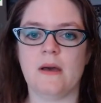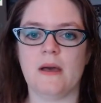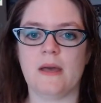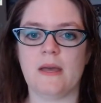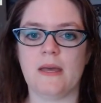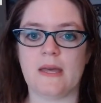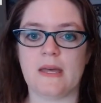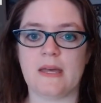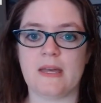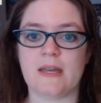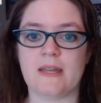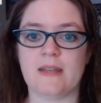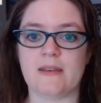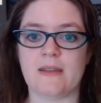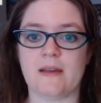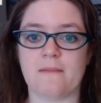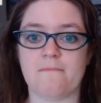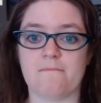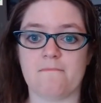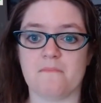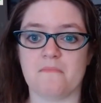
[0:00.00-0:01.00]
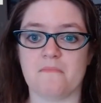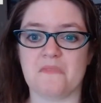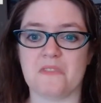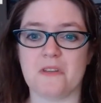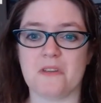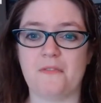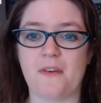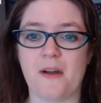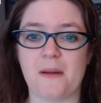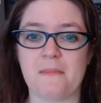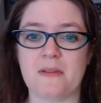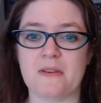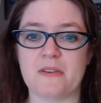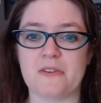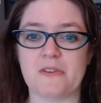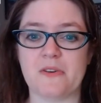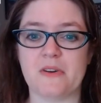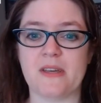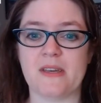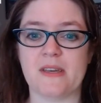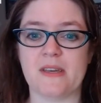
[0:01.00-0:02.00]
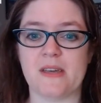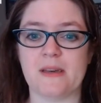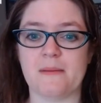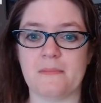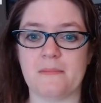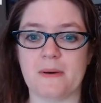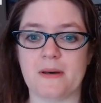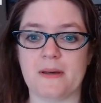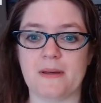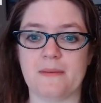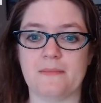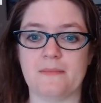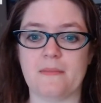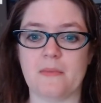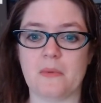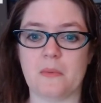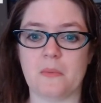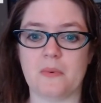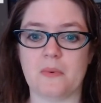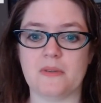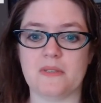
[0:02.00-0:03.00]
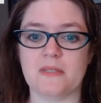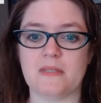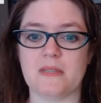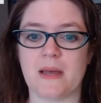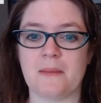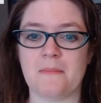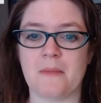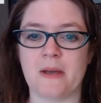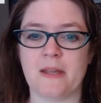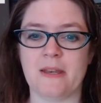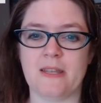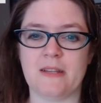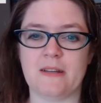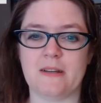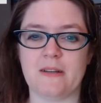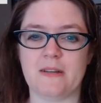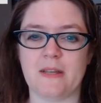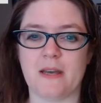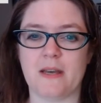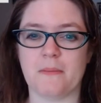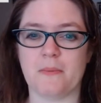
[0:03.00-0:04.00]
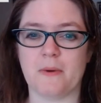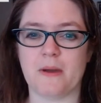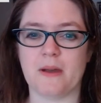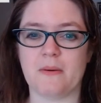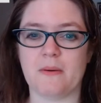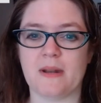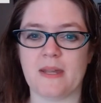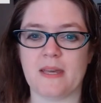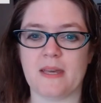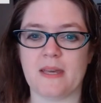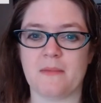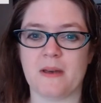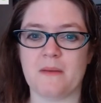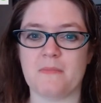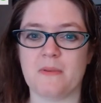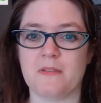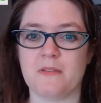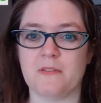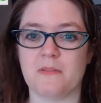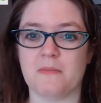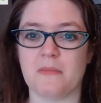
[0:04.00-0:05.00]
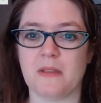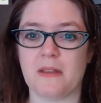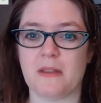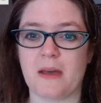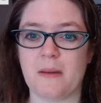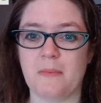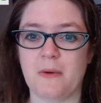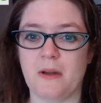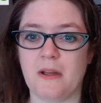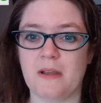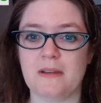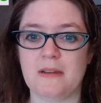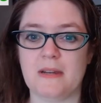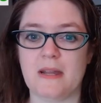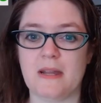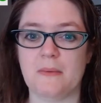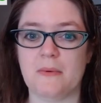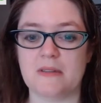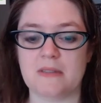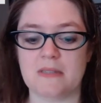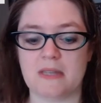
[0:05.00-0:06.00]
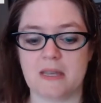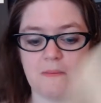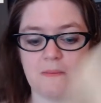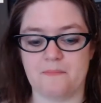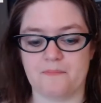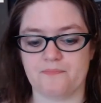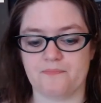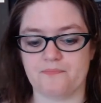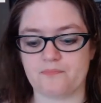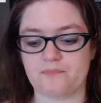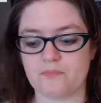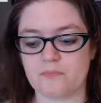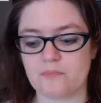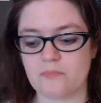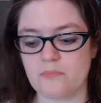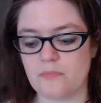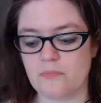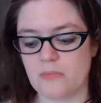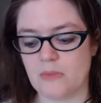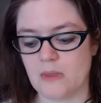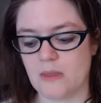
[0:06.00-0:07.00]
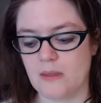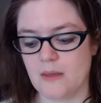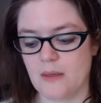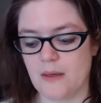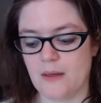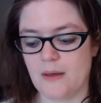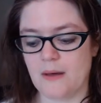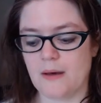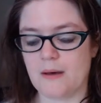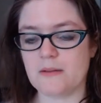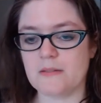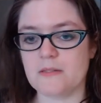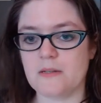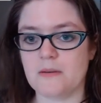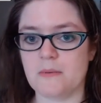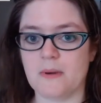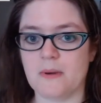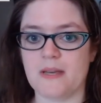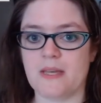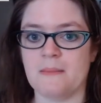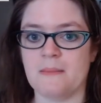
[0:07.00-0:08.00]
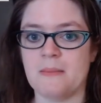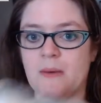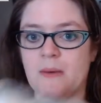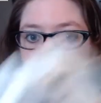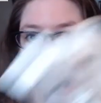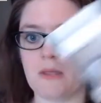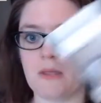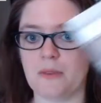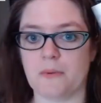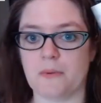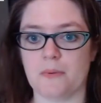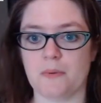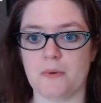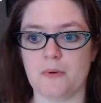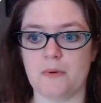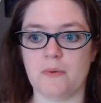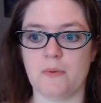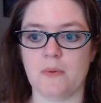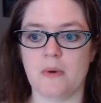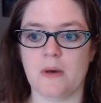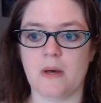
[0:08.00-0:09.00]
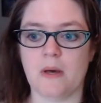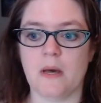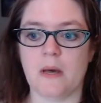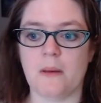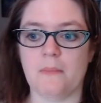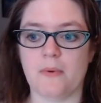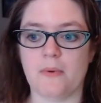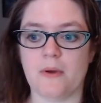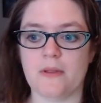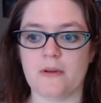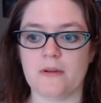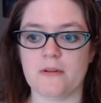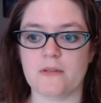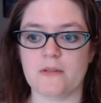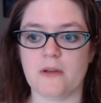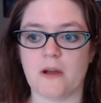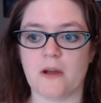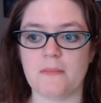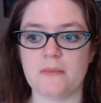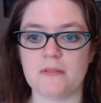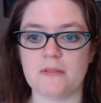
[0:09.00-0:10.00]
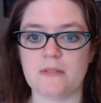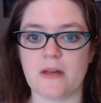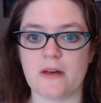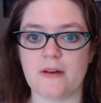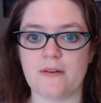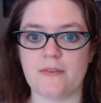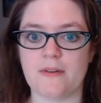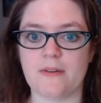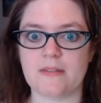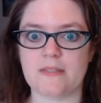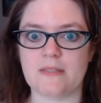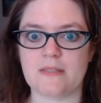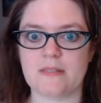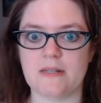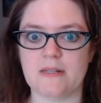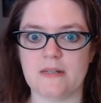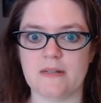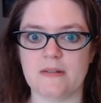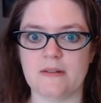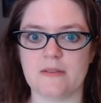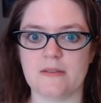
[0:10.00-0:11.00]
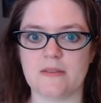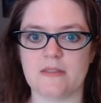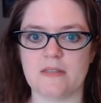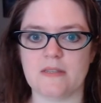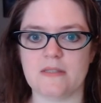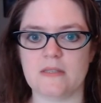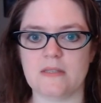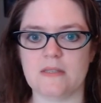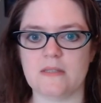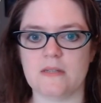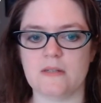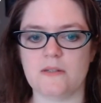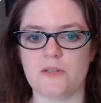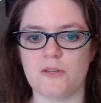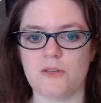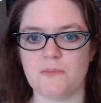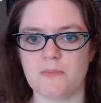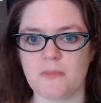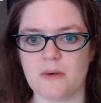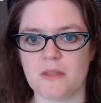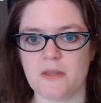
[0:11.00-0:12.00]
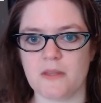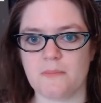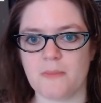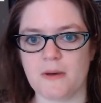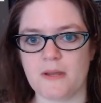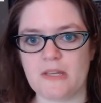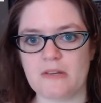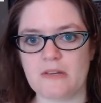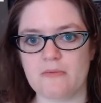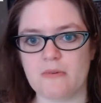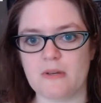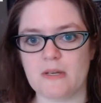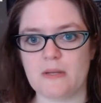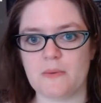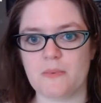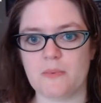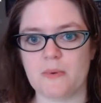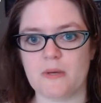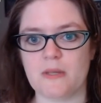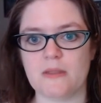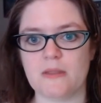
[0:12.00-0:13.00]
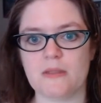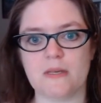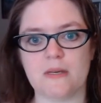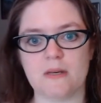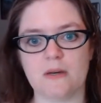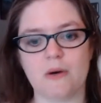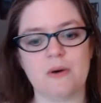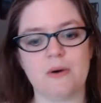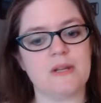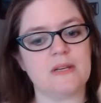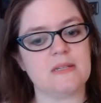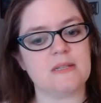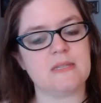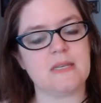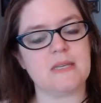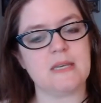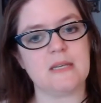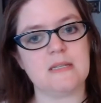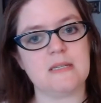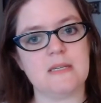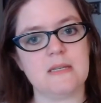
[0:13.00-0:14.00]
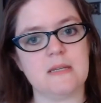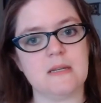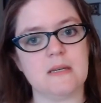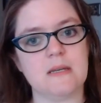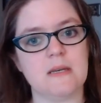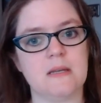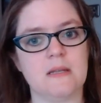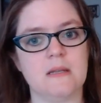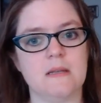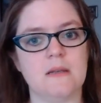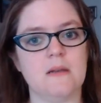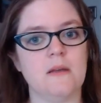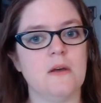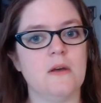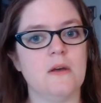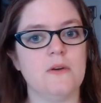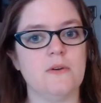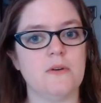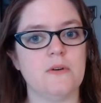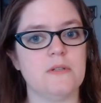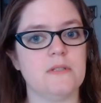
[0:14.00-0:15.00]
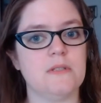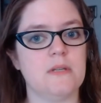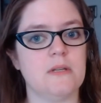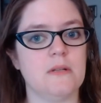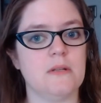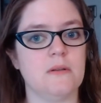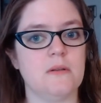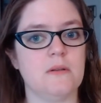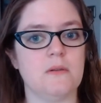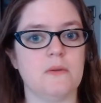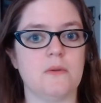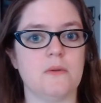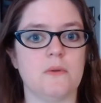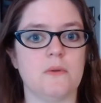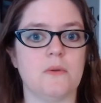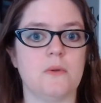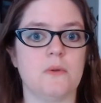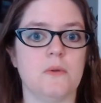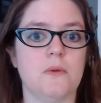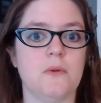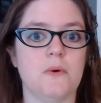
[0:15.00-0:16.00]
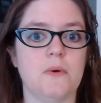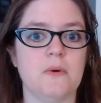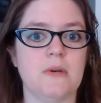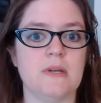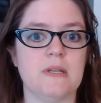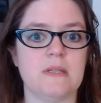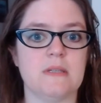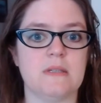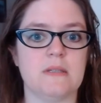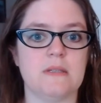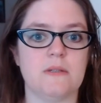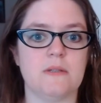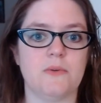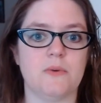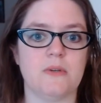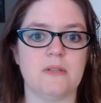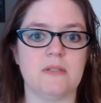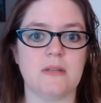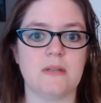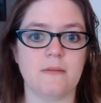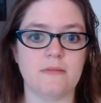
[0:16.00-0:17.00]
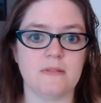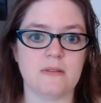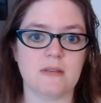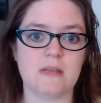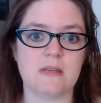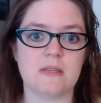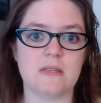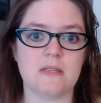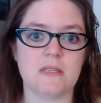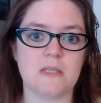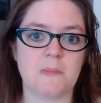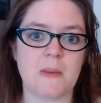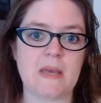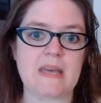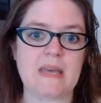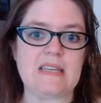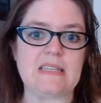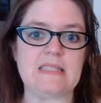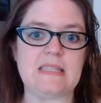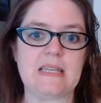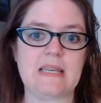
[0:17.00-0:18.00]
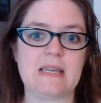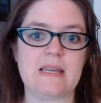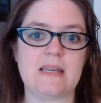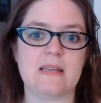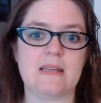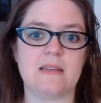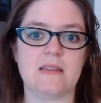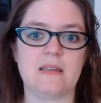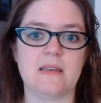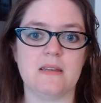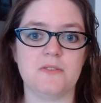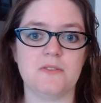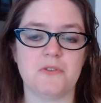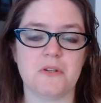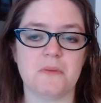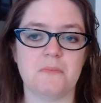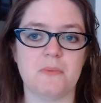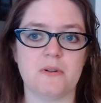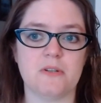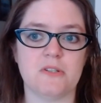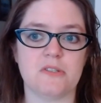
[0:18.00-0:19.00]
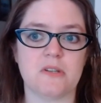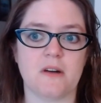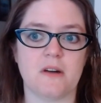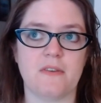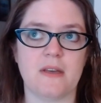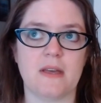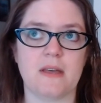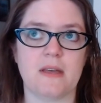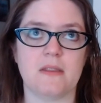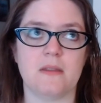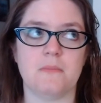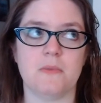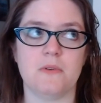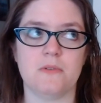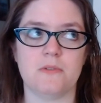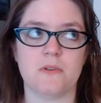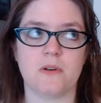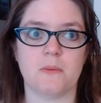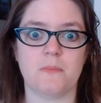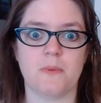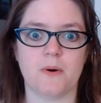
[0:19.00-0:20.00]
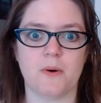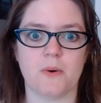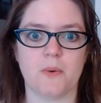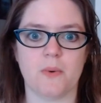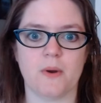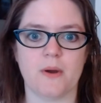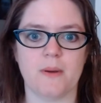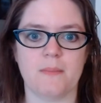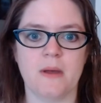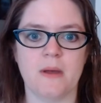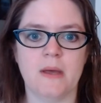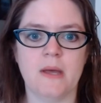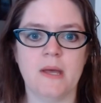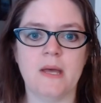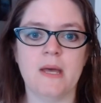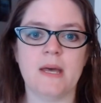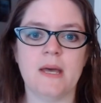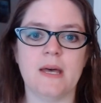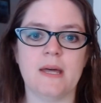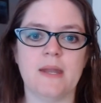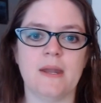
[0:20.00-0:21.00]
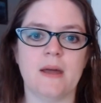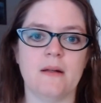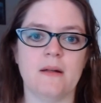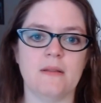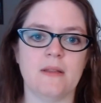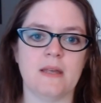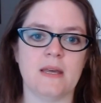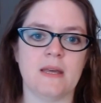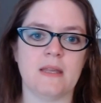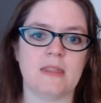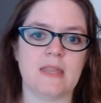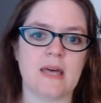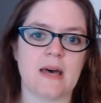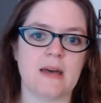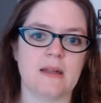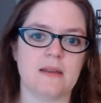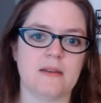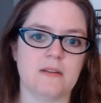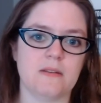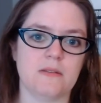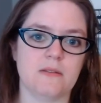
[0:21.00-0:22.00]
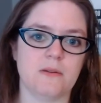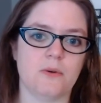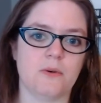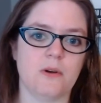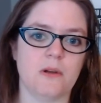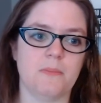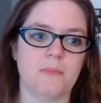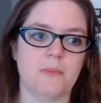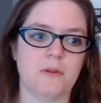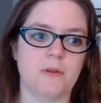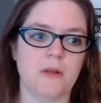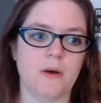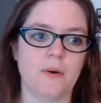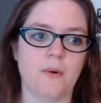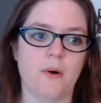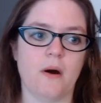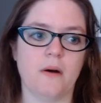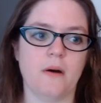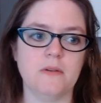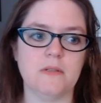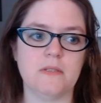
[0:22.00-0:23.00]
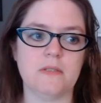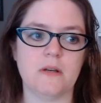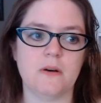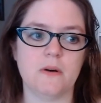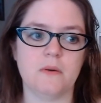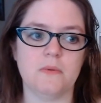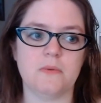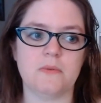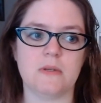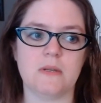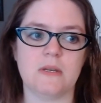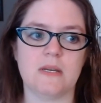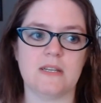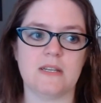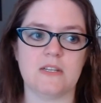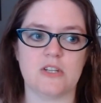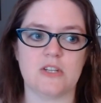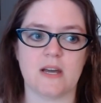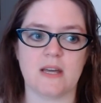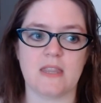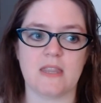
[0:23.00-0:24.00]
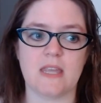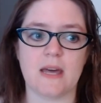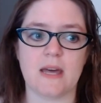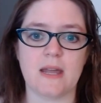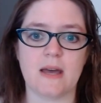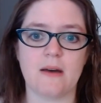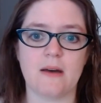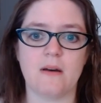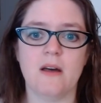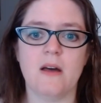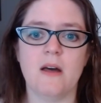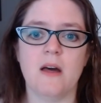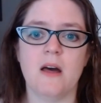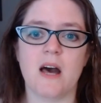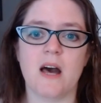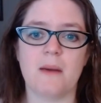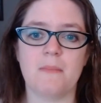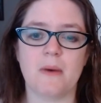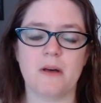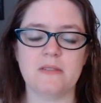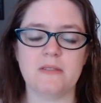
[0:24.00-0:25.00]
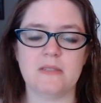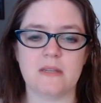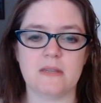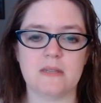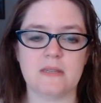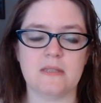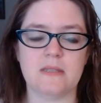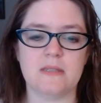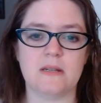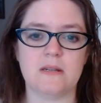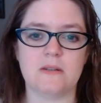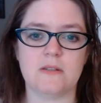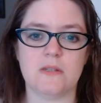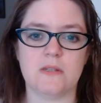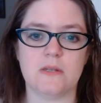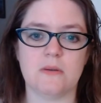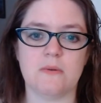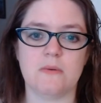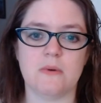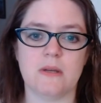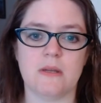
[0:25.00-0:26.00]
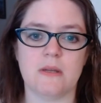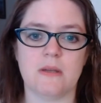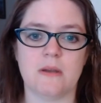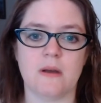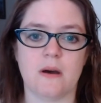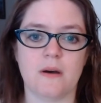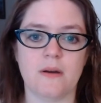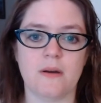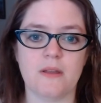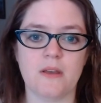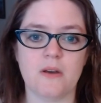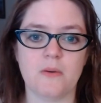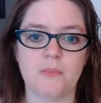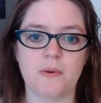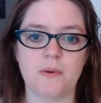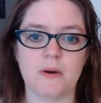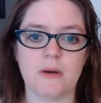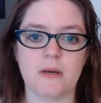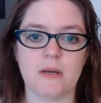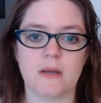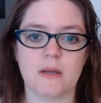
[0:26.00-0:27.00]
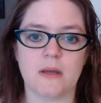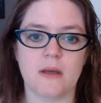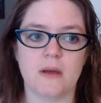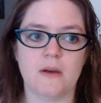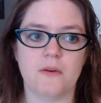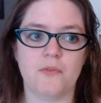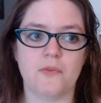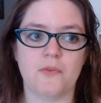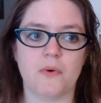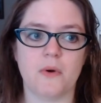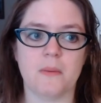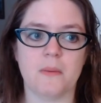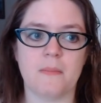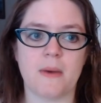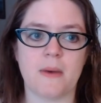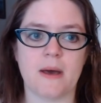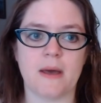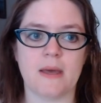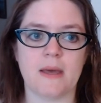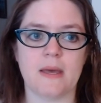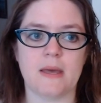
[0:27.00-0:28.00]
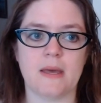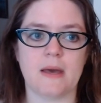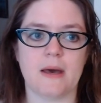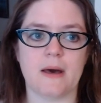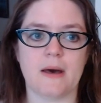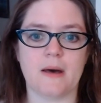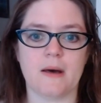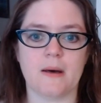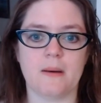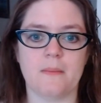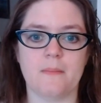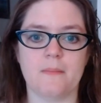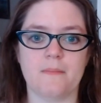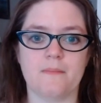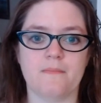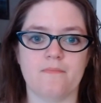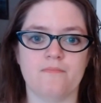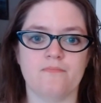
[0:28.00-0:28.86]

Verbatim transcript: and so far I'm enjoying it, but we'll, I might need to take a break when I get my books from the library today. We'll see. Also working my way through Brothers Karamazov. Still, this is a two-month buddy read with the Codex Cantina and Chrissy Louis Dostoevsky in Space and the History Bookshelf and the Musical Bookworm. And I'll link that Discord below also so you can check that out. I'm also listening to an audiobook for my um,